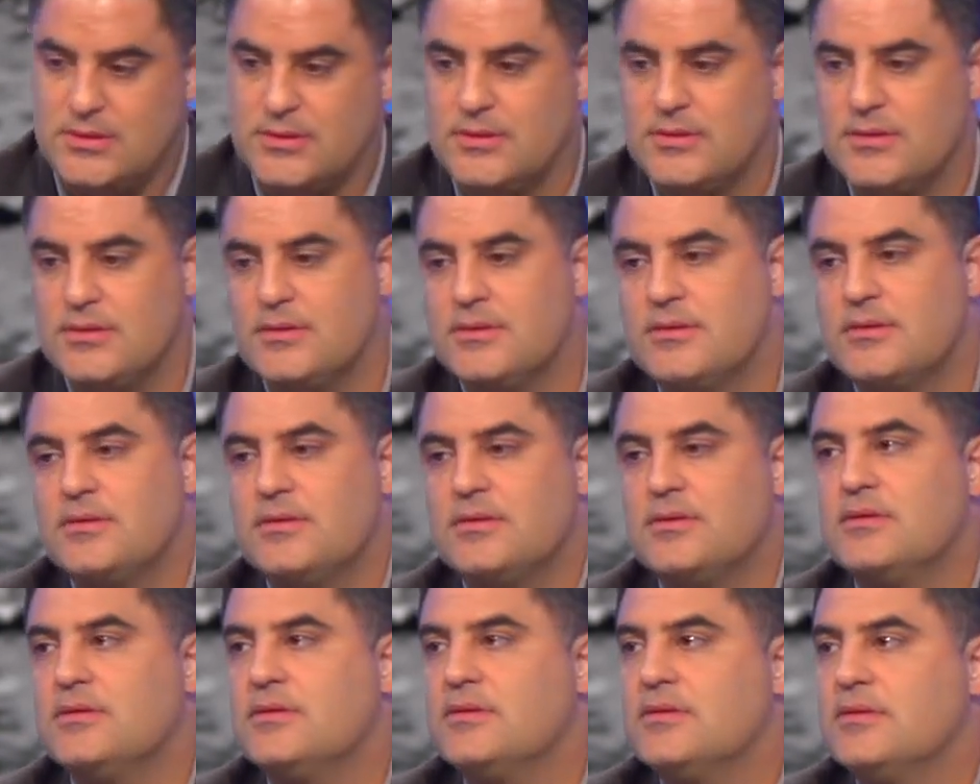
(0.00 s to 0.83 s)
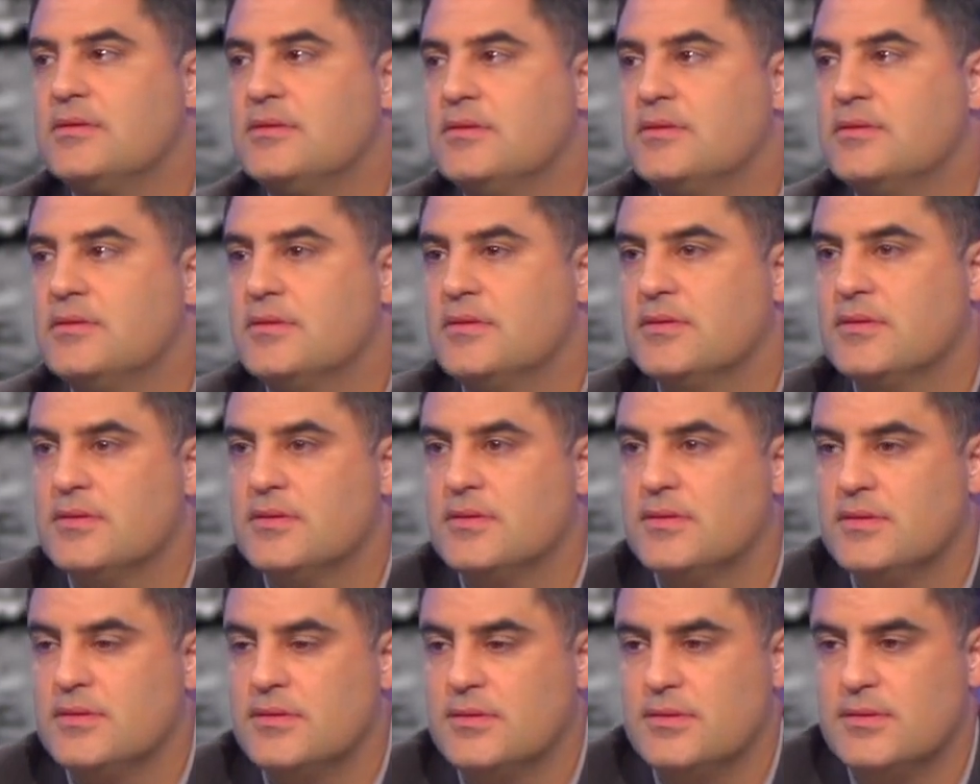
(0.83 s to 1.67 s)

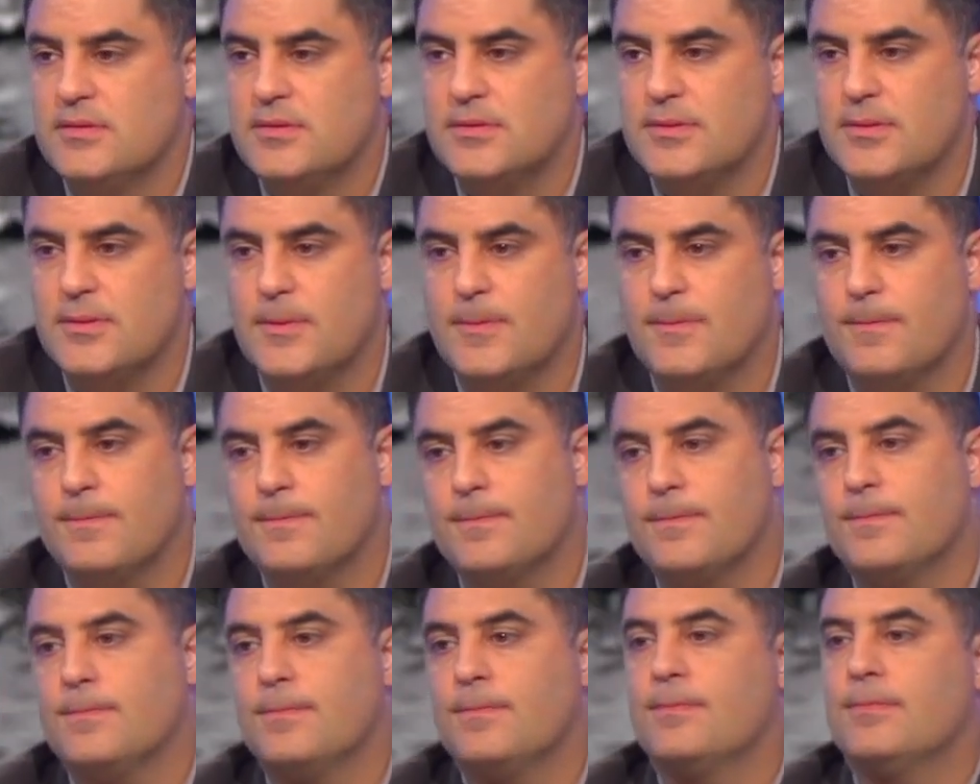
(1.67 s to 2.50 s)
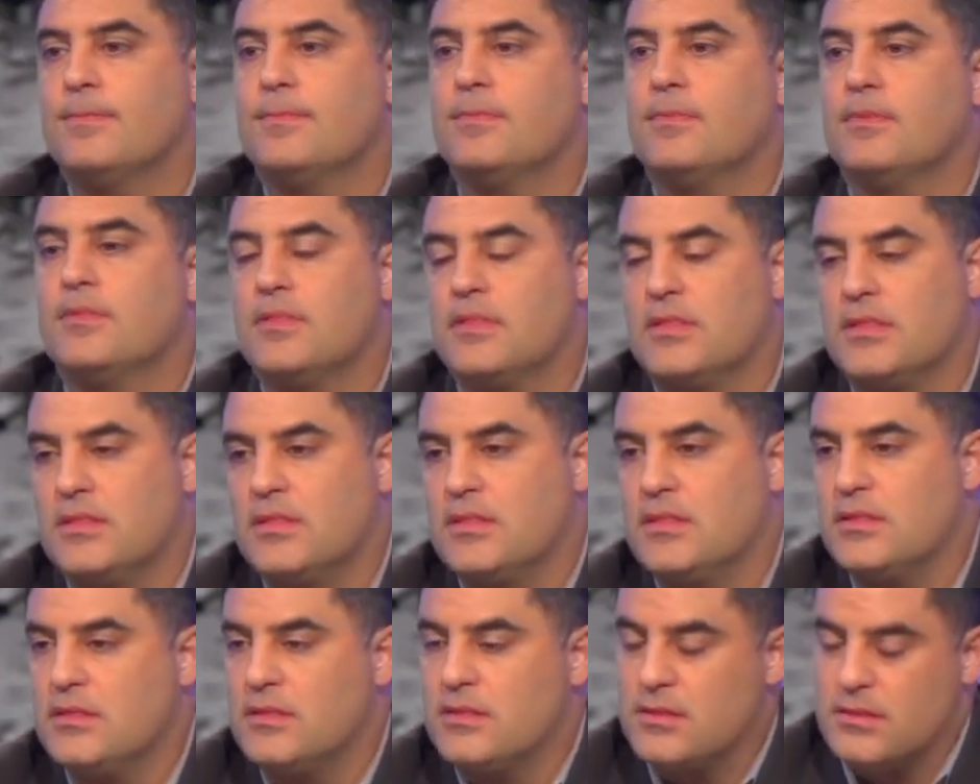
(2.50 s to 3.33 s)

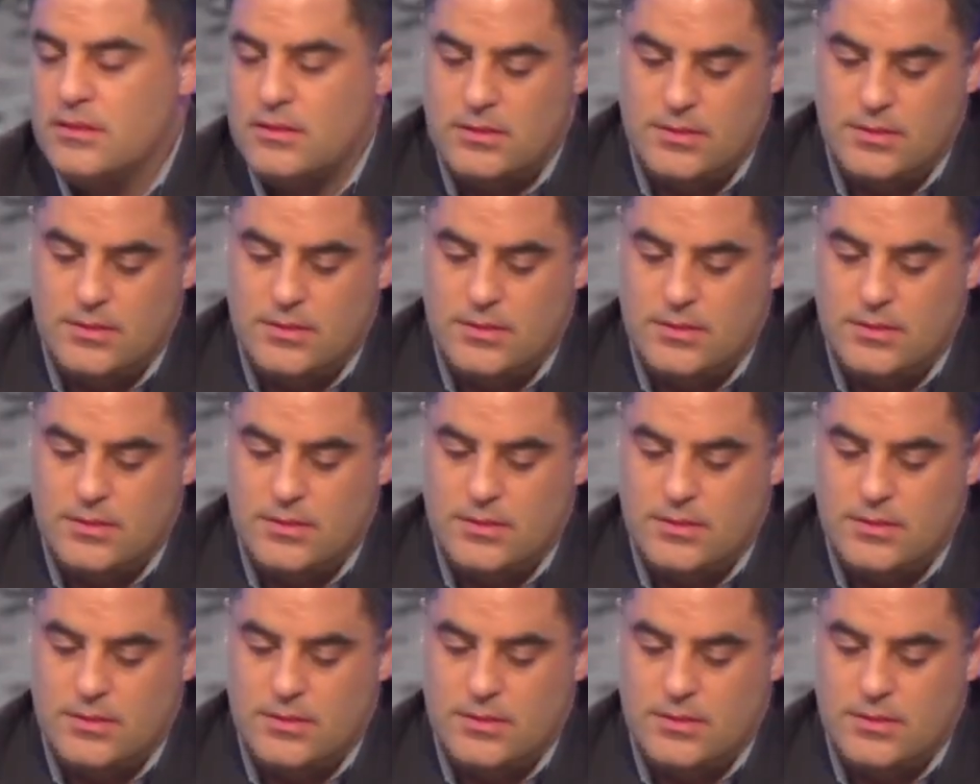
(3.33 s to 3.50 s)
This person isn't speaking.